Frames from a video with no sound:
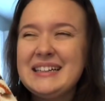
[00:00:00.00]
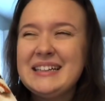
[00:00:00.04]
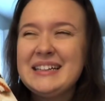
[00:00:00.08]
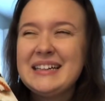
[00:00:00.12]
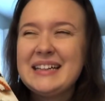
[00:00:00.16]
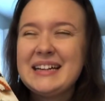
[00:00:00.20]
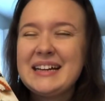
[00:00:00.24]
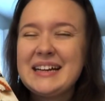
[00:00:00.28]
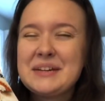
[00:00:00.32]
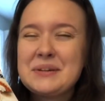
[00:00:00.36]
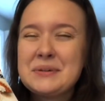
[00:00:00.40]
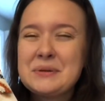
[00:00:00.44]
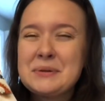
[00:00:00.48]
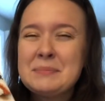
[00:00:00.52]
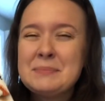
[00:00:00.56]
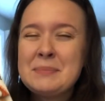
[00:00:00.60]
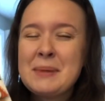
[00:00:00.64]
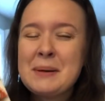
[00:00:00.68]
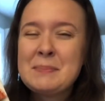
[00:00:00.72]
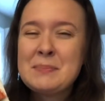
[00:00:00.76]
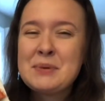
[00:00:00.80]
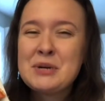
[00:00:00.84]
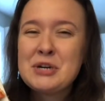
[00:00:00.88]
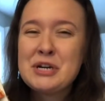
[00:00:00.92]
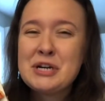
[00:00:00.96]
I
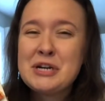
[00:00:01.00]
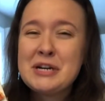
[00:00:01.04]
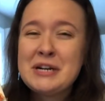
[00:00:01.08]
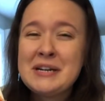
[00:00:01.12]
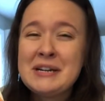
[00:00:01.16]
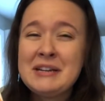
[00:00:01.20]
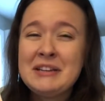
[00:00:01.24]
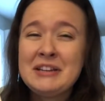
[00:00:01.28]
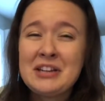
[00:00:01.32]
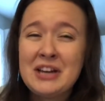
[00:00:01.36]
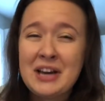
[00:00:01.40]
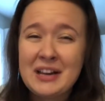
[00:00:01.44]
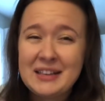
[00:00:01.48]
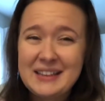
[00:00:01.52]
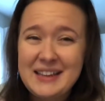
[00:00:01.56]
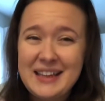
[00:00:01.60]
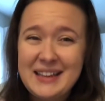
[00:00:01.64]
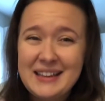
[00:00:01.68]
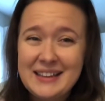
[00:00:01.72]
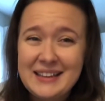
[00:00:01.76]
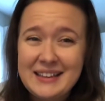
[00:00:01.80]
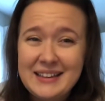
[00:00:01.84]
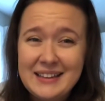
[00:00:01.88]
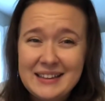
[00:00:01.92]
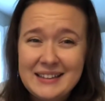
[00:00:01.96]
remember not
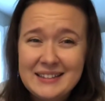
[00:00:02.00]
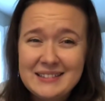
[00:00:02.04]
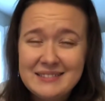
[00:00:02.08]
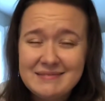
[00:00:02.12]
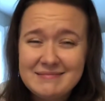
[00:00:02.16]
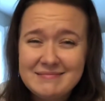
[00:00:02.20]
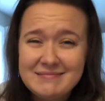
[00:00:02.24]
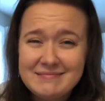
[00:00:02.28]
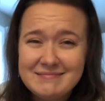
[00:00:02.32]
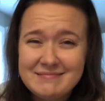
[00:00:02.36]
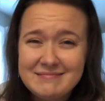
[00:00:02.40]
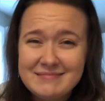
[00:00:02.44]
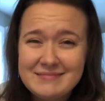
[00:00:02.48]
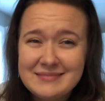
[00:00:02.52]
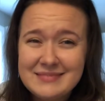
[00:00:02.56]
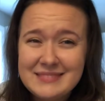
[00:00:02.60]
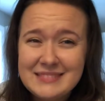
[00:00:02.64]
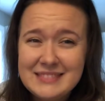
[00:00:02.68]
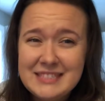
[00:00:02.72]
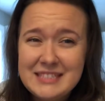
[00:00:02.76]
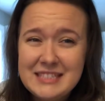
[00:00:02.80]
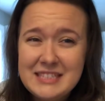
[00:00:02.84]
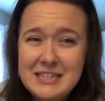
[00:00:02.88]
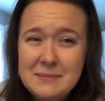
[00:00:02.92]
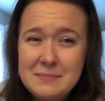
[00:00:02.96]
liking it.
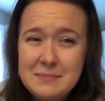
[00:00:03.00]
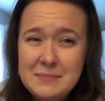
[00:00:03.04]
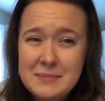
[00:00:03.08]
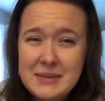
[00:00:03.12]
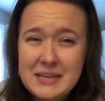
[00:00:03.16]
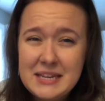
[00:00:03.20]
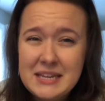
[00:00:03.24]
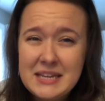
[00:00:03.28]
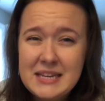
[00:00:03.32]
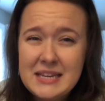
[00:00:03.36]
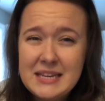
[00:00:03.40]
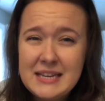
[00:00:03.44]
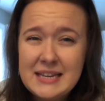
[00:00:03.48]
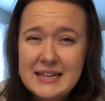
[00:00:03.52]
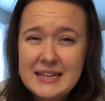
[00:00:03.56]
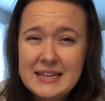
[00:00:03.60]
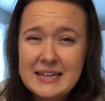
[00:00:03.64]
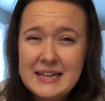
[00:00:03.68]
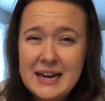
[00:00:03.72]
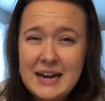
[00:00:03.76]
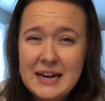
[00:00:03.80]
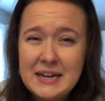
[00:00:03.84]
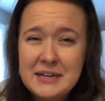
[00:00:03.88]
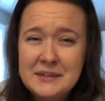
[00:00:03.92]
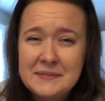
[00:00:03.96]
To me, it
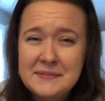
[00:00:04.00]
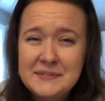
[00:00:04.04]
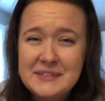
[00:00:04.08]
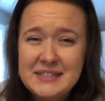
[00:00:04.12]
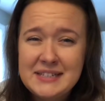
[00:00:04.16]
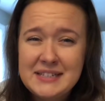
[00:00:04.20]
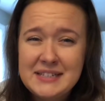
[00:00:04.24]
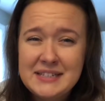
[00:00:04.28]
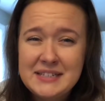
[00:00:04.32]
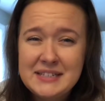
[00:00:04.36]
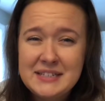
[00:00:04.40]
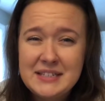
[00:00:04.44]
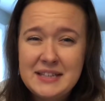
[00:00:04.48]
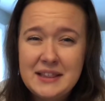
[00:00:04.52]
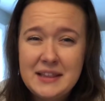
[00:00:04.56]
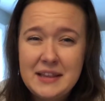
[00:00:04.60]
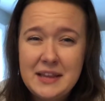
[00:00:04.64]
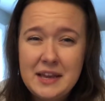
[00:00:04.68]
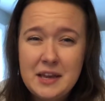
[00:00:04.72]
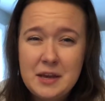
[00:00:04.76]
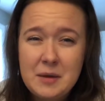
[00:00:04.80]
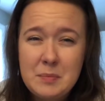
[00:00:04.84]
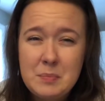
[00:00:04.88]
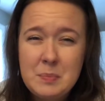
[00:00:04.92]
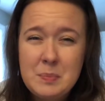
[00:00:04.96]
kind of tasted
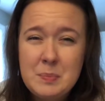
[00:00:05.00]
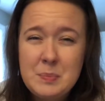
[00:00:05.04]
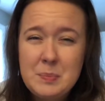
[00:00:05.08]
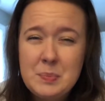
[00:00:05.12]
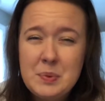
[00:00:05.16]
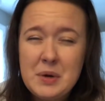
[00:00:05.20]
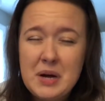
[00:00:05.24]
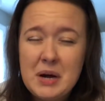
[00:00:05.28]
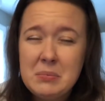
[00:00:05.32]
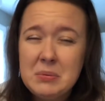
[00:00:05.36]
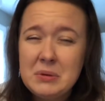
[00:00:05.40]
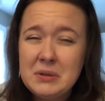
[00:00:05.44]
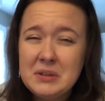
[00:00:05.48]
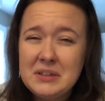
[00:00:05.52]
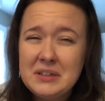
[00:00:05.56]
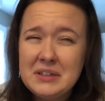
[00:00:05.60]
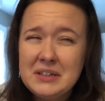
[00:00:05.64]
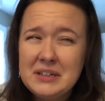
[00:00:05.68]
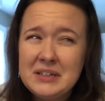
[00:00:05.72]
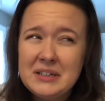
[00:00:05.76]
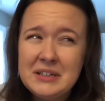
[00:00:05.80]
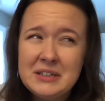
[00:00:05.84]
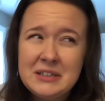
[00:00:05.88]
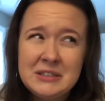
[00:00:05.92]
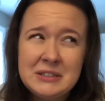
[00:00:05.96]
like bubble
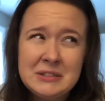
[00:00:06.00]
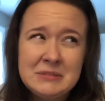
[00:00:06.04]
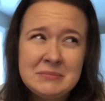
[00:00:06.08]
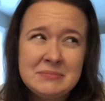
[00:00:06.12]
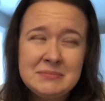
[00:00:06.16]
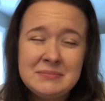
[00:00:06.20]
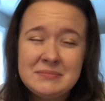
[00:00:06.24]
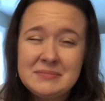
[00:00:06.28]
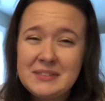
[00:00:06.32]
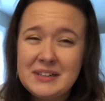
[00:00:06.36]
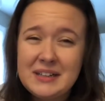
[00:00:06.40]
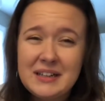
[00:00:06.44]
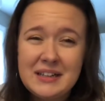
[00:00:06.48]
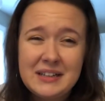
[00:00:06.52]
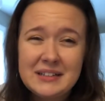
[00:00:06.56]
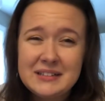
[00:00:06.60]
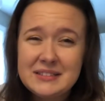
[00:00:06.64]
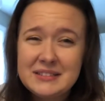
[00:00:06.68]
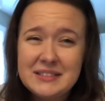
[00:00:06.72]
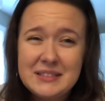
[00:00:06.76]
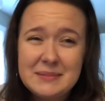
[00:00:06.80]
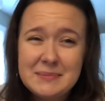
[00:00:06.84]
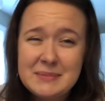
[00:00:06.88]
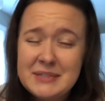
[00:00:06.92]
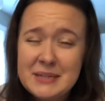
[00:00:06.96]
gum.
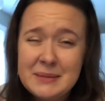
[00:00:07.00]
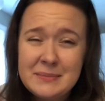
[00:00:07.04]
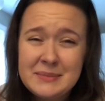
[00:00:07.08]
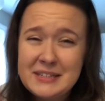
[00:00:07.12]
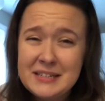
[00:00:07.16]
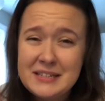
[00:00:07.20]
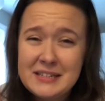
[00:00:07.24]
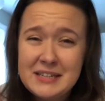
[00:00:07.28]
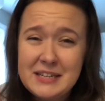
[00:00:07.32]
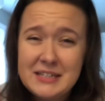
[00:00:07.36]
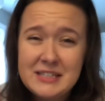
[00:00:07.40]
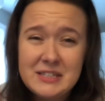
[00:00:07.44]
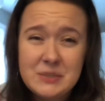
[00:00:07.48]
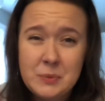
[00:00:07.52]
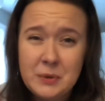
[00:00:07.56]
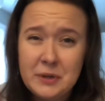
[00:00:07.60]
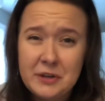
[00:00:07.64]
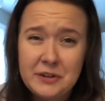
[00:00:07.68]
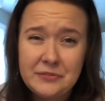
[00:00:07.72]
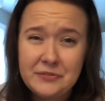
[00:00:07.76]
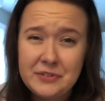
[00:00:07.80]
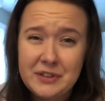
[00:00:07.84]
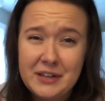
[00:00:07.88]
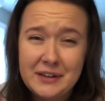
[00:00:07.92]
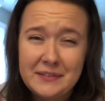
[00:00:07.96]
Sometimes I taste
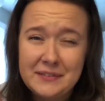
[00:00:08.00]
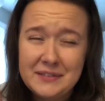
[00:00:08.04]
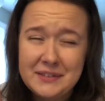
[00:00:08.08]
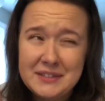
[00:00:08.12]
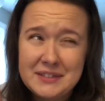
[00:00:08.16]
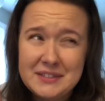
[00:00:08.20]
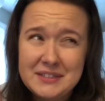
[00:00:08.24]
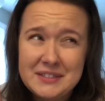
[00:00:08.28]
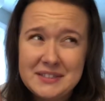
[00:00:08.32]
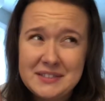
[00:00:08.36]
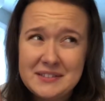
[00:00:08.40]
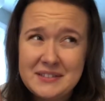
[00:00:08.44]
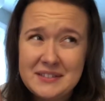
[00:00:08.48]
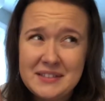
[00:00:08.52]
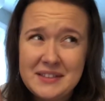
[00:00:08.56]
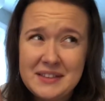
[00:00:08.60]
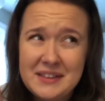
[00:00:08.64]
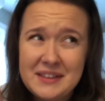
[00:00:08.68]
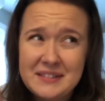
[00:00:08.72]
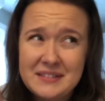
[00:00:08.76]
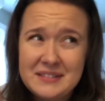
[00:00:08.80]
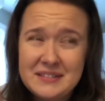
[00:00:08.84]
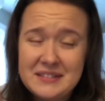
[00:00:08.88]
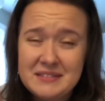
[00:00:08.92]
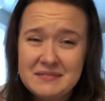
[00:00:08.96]
weird flavors in
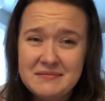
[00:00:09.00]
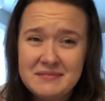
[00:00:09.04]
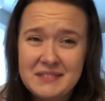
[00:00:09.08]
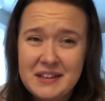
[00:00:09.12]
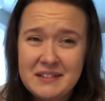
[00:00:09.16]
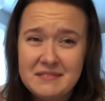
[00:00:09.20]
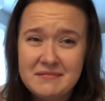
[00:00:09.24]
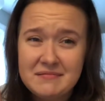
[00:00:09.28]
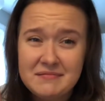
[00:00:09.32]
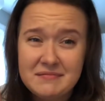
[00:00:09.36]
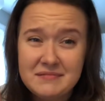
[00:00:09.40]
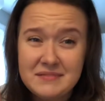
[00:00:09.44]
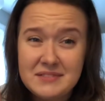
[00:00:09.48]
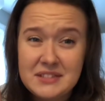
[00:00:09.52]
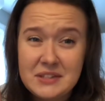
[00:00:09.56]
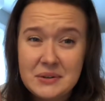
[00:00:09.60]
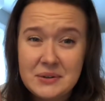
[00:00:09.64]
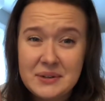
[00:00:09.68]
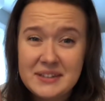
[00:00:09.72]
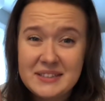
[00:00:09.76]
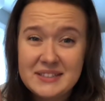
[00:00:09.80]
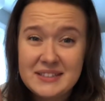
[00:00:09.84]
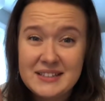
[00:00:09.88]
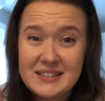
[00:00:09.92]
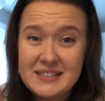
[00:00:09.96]
things that don't
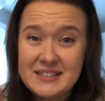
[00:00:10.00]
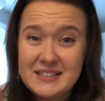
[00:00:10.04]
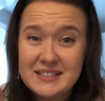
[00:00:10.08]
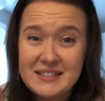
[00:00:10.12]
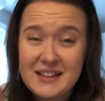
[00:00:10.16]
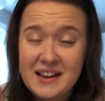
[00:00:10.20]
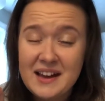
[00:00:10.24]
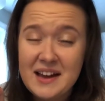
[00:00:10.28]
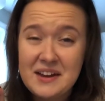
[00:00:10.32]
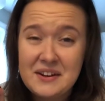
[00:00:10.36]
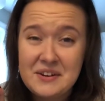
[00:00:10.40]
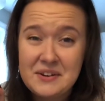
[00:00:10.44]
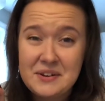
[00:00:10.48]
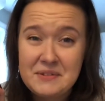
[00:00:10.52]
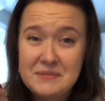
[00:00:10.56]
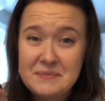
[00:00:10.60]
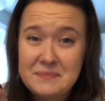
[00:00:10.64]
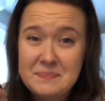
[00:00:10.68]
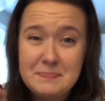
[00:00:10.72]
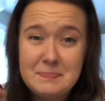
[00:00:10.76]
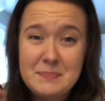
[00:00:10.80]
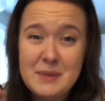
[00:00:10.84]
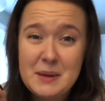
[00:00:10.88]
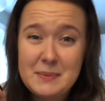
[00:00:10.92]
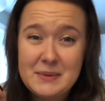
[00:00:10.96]
exist. I don't know.
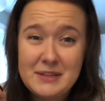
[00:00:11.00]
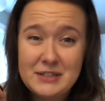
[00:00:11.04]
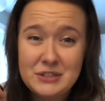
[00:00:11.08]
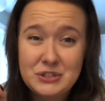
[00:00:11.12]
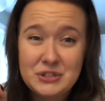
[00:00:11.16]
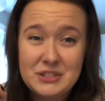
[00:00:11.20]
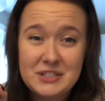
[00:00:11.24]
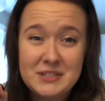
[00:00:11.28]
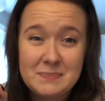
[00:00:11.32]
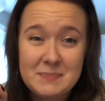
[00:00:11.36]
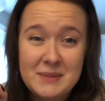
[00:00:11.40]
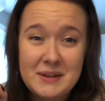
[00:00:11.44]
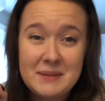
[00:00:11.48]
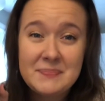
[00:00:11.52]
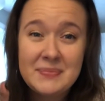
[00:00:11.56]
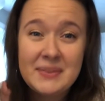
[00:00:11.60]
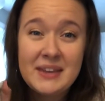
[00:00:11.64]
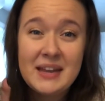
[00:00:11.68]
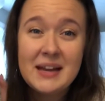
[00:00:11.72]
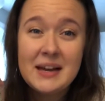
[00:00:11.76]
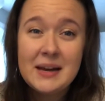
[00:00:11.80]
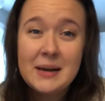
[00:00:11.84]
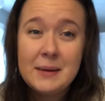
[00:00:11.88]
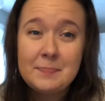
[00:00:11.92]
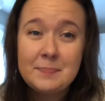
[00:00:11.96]
Maybe it's just me.
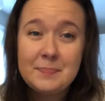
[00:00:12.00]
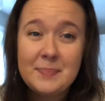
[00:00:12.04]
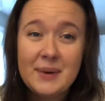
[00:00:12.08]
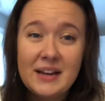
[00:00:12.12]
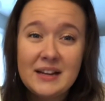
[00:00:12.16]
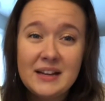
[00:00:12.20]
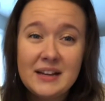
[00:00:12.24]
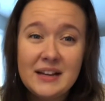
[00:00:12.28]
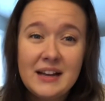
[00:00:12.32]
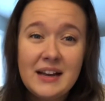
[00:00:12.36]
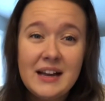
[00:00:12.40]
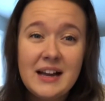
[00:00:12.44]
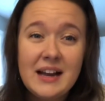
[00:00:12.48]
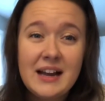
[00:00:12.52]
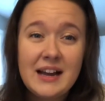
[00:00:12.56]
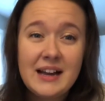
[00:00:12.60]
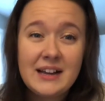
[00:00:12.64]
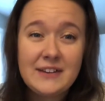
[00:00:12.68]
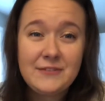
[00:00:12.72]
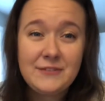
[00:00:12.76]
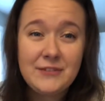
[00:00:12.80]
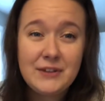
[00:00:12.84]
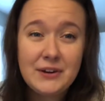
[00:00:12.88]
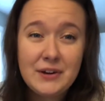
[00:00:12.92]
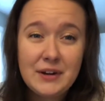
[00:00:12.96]
But I
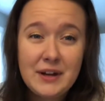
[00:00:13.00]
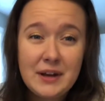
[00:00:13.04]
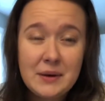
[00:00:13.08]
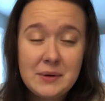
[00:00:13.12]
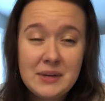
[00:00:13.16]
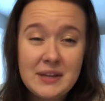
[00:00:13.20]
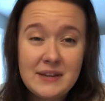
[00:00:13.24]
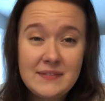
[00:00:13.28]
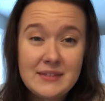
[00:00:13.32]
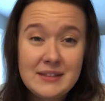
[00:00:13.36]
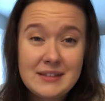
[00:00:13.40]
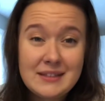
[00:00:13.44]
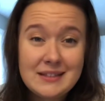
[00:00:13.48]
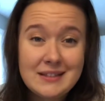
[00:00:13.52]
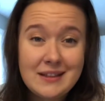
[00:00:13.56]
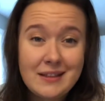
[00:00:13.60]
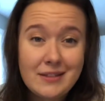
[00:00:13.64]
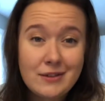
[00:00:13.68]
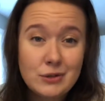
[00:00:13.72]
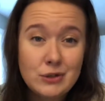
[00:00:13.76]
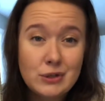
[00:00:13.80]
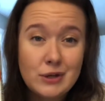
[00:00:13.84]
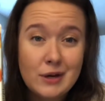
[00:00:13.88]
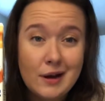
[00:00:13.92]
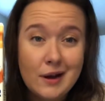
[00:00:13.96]
figured I would give this
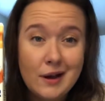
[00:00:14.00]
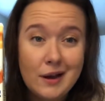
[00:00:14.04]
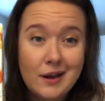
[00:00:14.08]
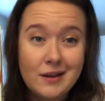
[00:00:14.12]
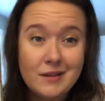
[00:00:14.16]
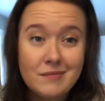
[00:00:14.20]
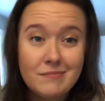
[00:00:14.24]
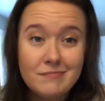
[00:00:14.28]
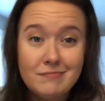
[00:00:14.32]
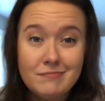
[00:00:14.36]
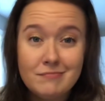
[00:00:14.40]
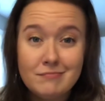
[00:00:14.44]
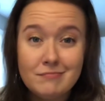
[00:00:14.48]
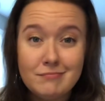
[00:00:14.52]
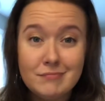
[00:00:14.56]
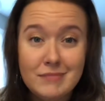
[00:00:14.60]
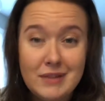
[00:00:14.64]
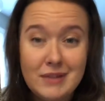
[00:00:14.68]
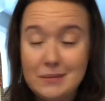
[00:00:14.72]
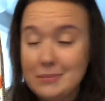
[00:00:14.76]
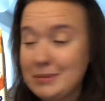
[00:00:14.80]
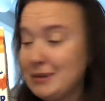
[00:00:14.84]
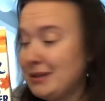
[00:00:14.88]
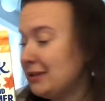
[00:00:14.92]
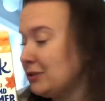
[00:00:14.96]
another try.
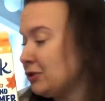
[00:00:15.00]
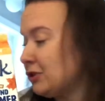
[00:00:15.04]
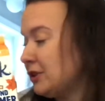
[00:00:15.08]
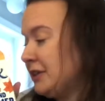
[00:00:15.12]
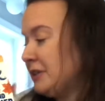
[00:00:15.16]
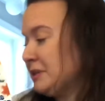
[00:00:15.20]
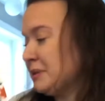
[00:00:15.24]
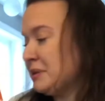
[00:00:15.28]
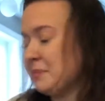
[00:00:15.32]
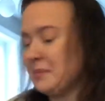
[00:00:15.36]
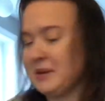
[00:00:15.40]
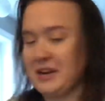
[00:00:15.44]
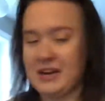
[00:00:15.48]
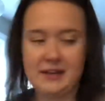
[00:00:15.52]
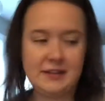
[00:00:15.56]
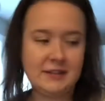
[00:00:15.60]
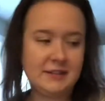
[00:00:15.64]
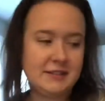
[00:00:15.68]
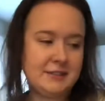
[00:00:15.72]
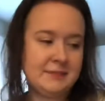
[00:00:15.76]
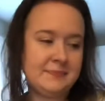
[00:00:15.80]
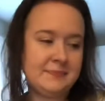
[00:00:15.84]
Maybe I'll change my mind.